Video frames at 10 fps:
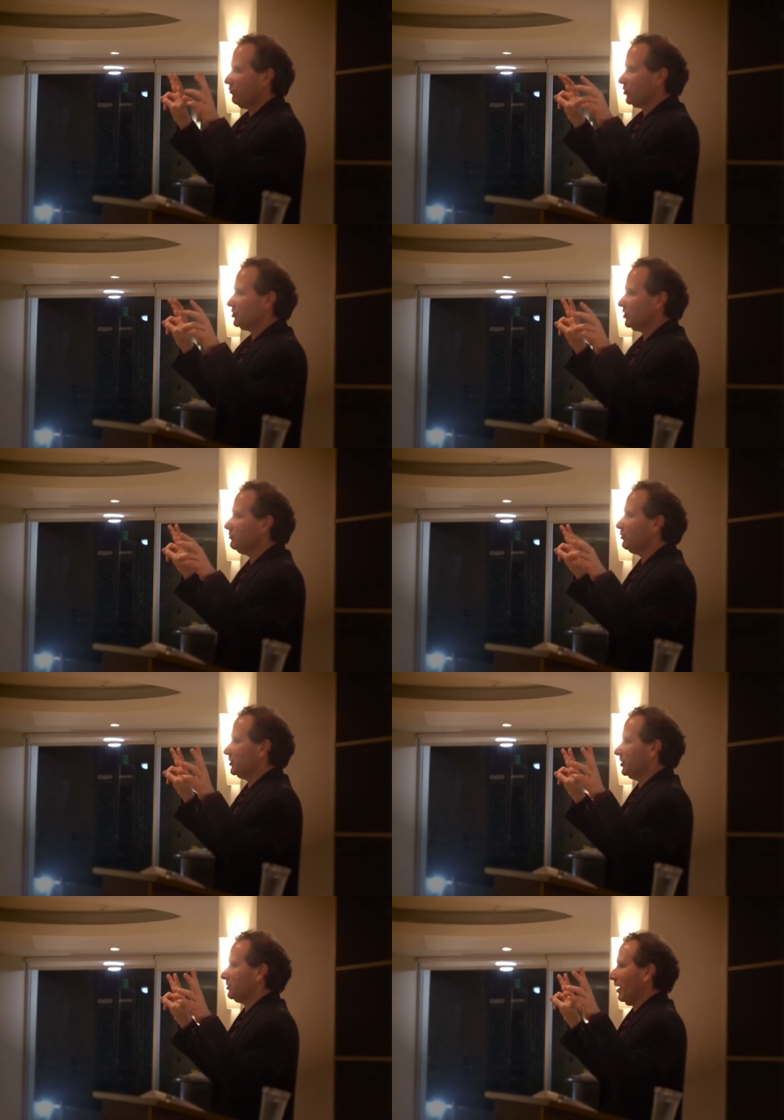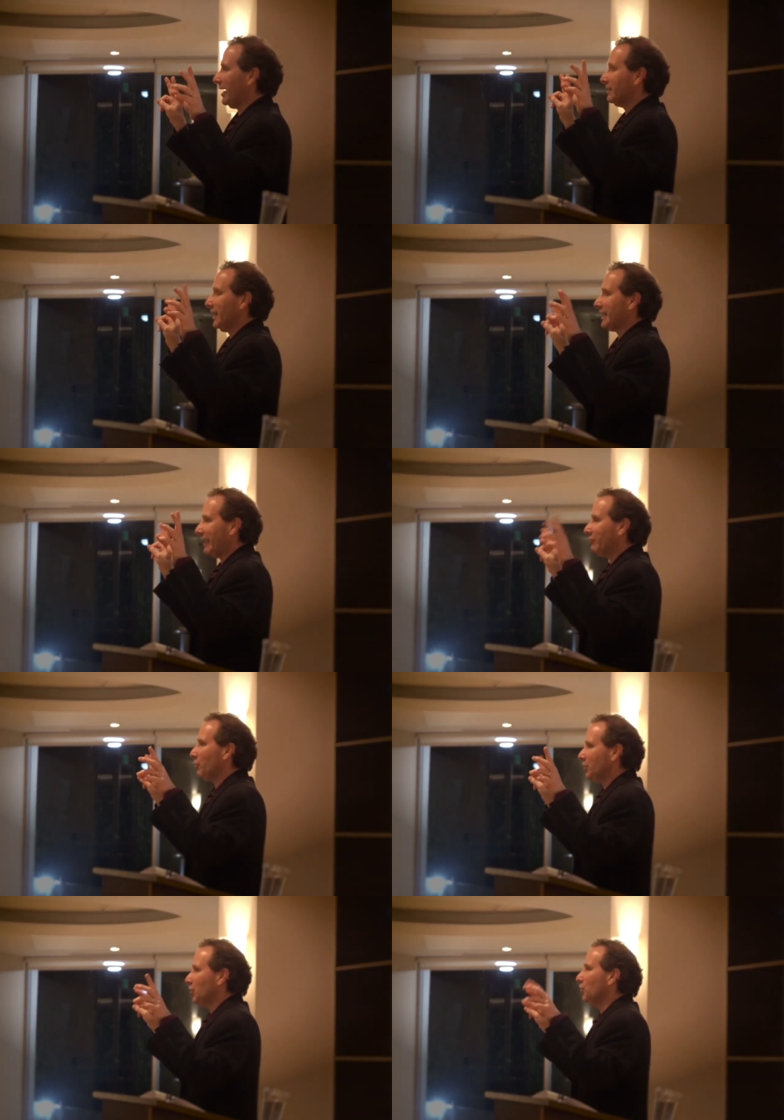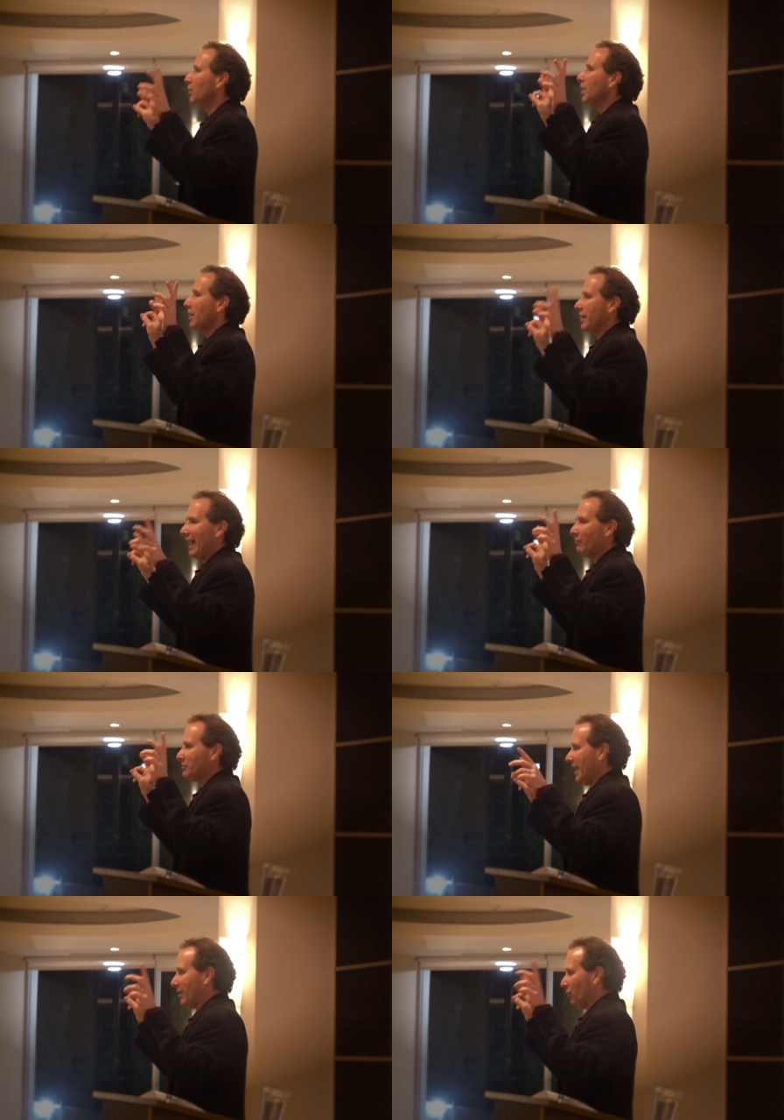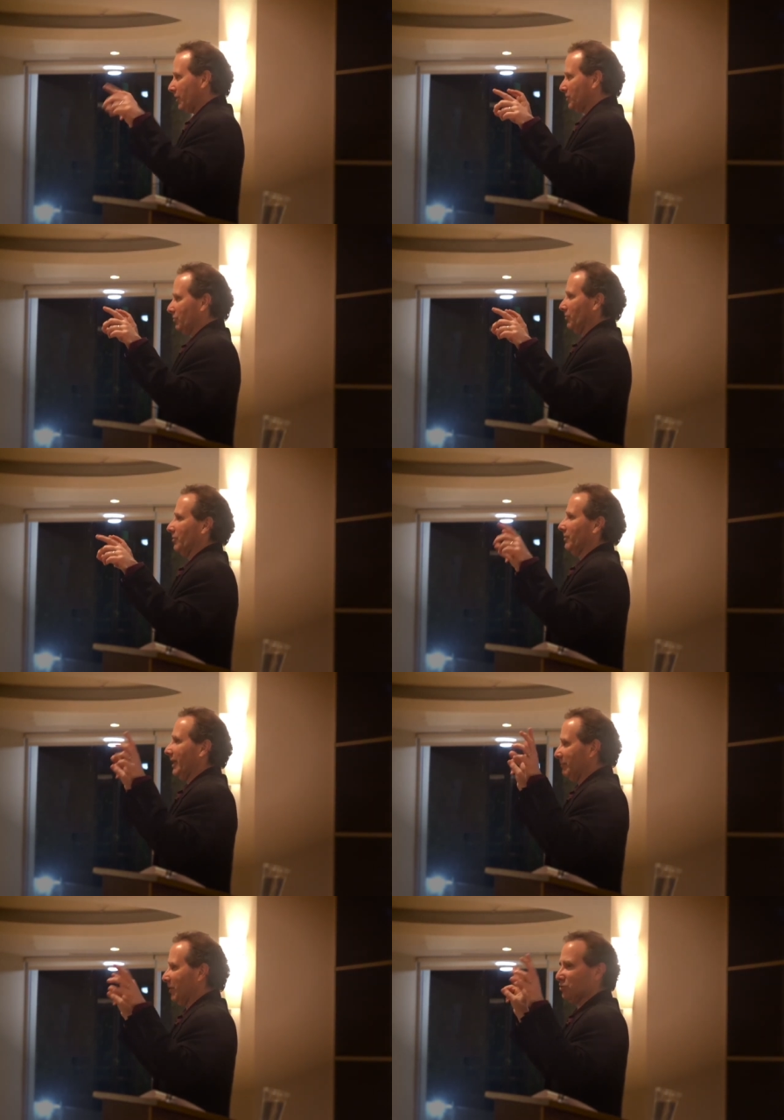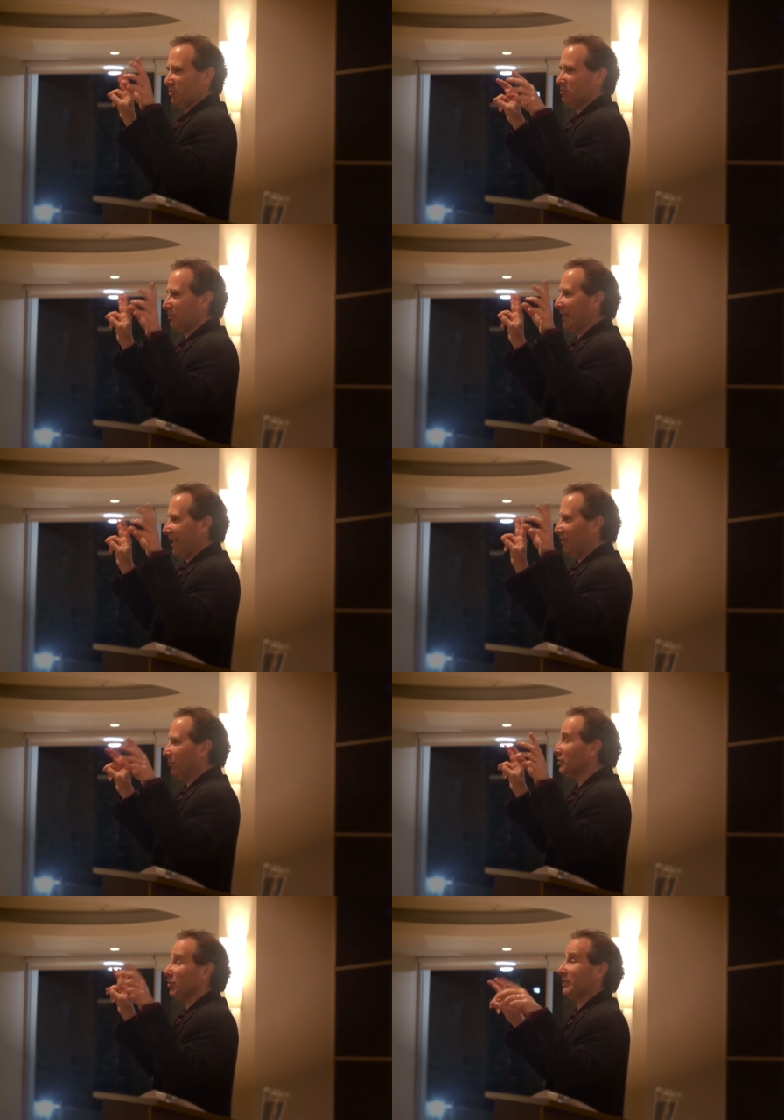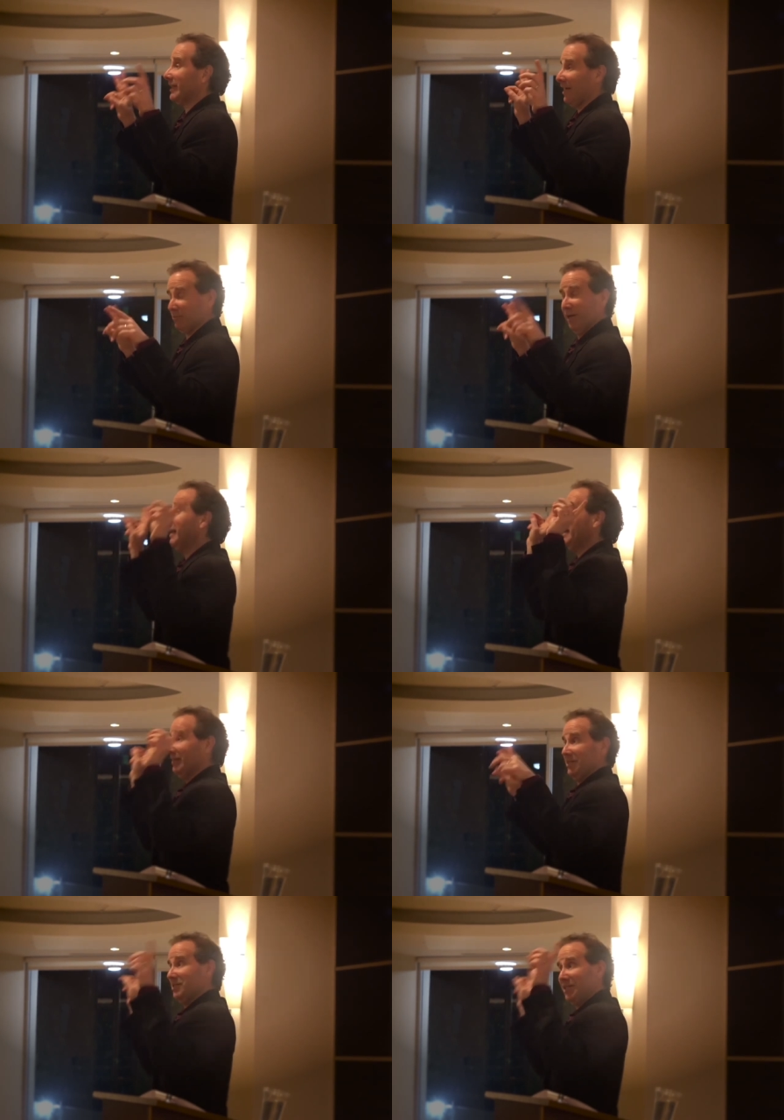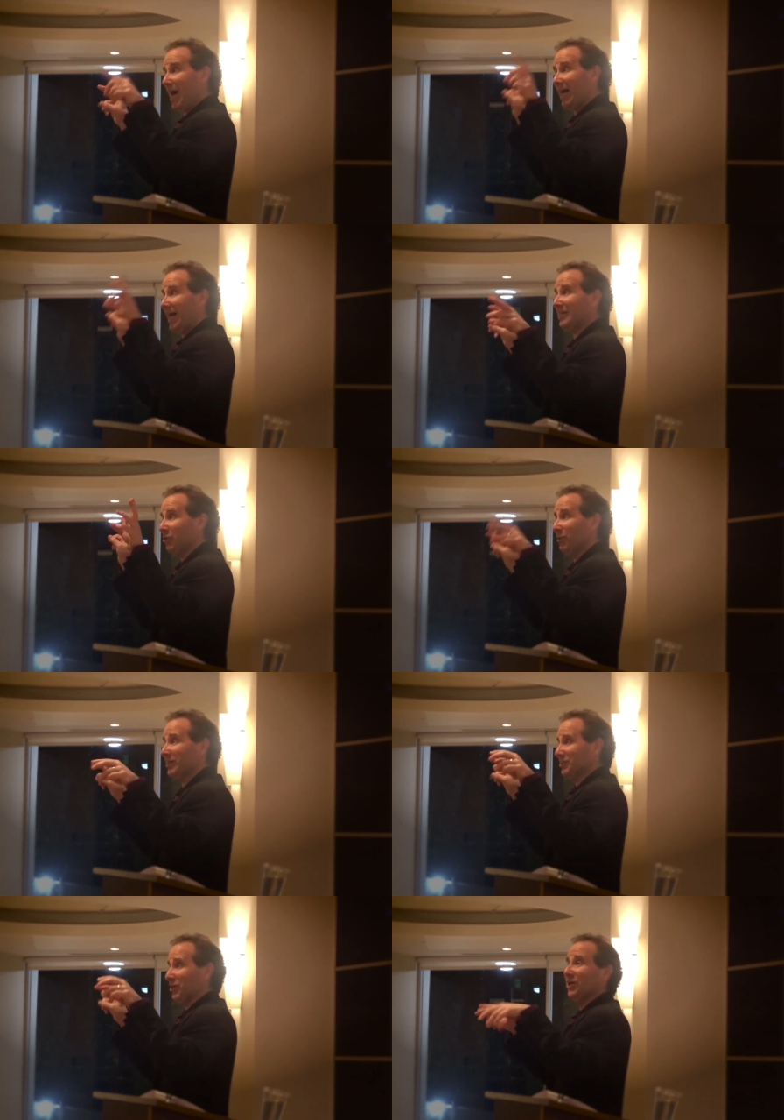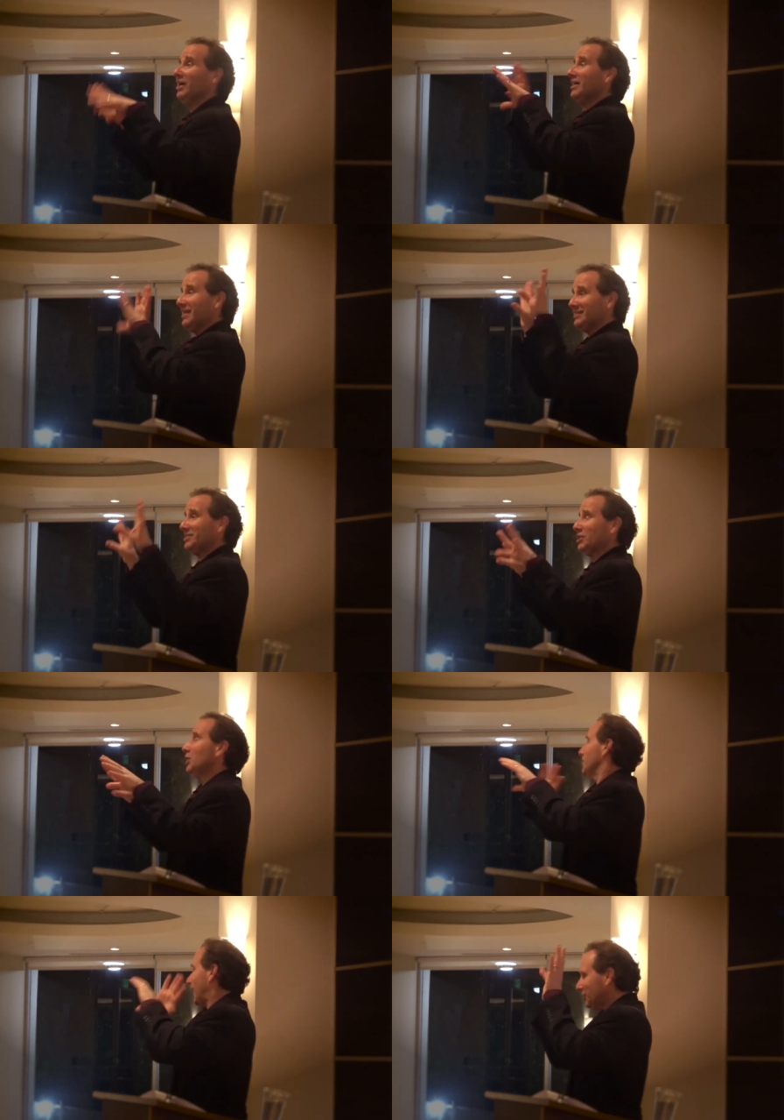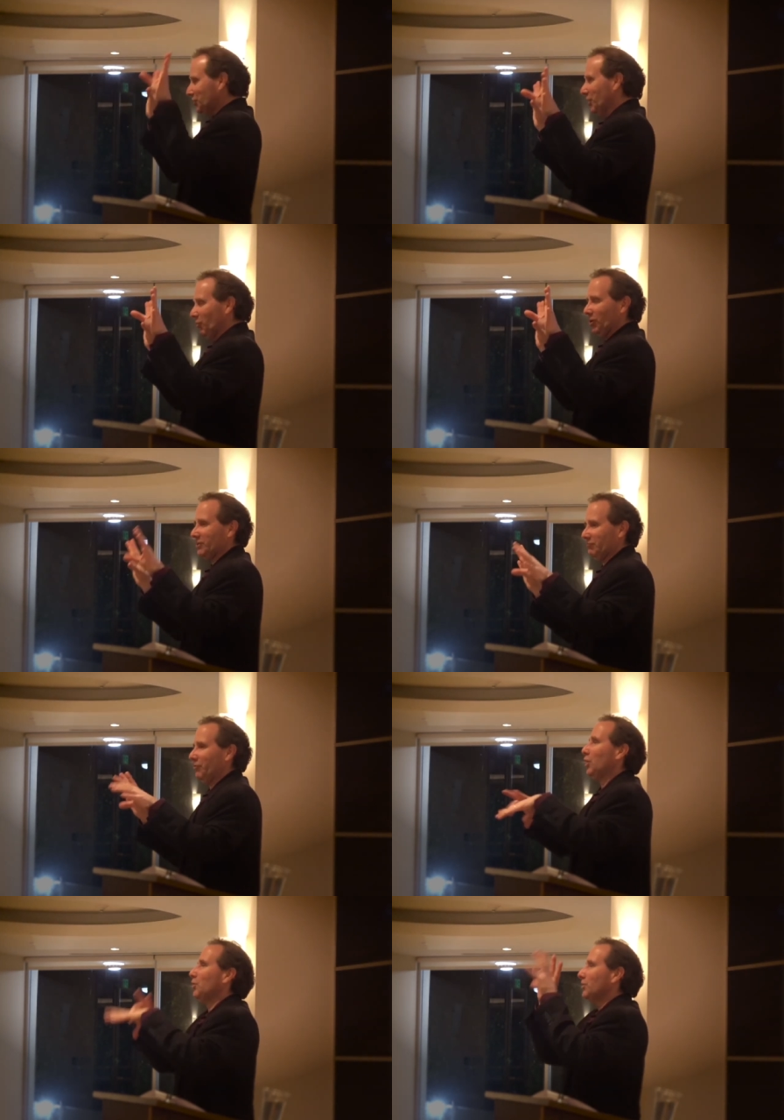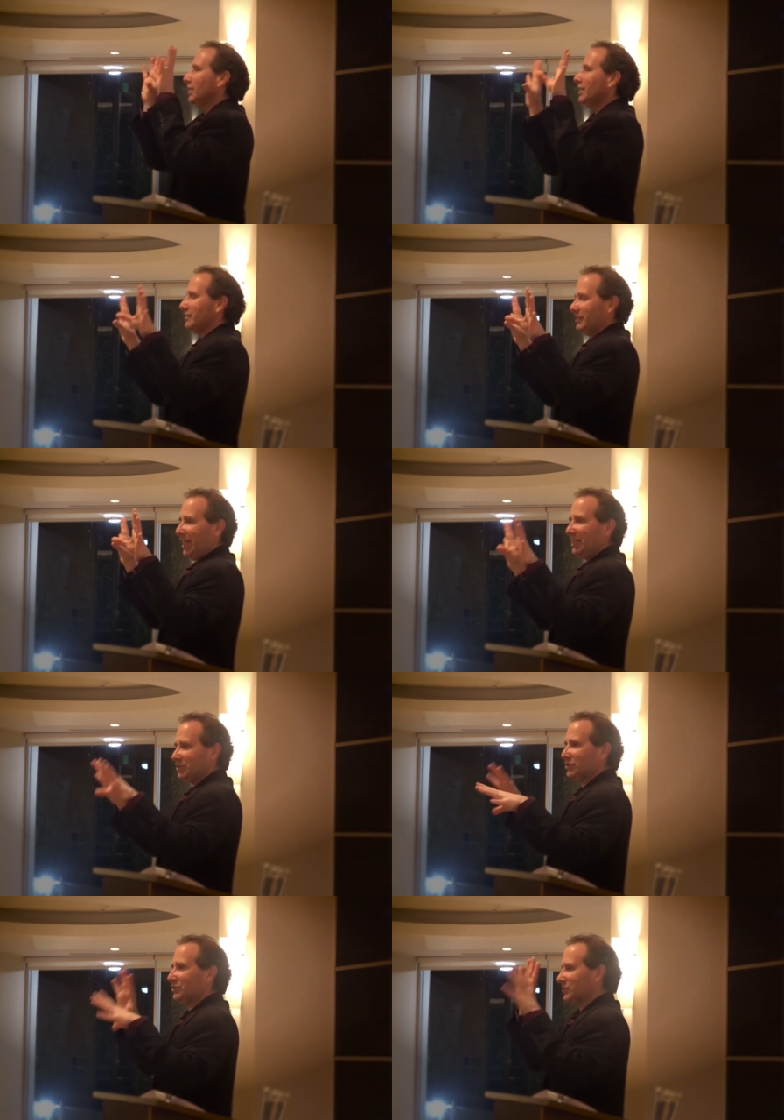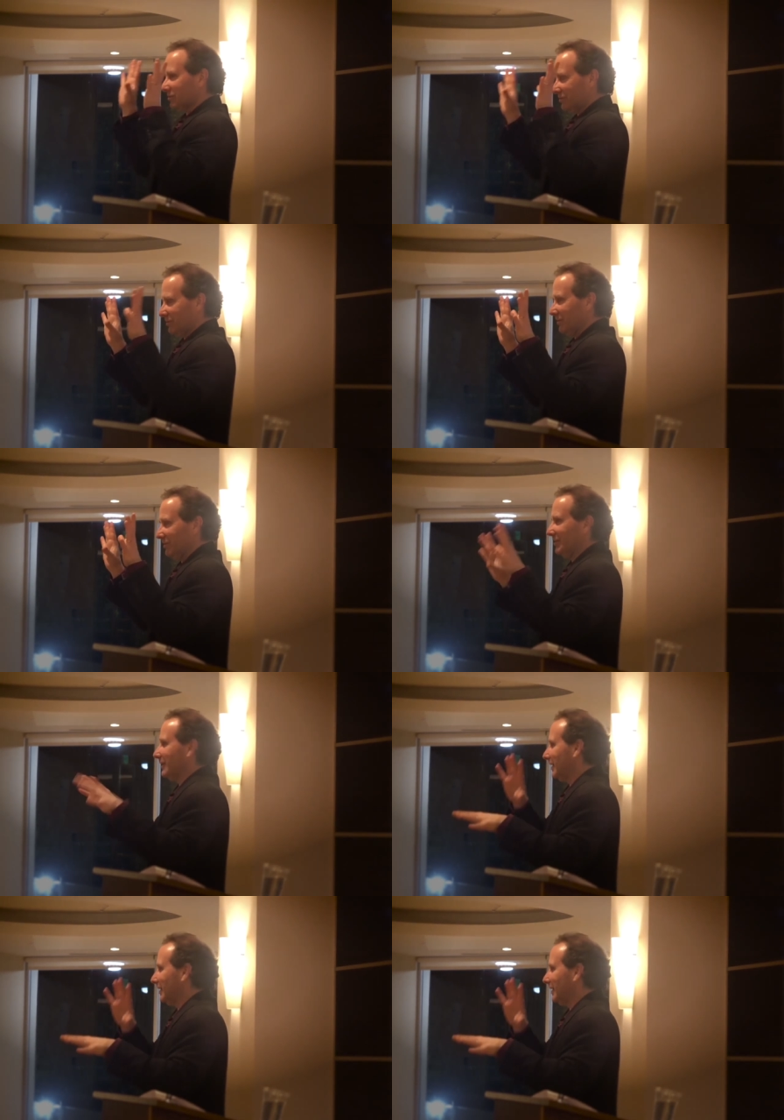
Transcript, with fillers: version, which is, right, like everyone knew that was Anna Wintour, right? Meryl Streep was playing Anna Wintour, but they got, this is not Anna Wintour. This is, yes, she worked at Vogue. Yes, uh,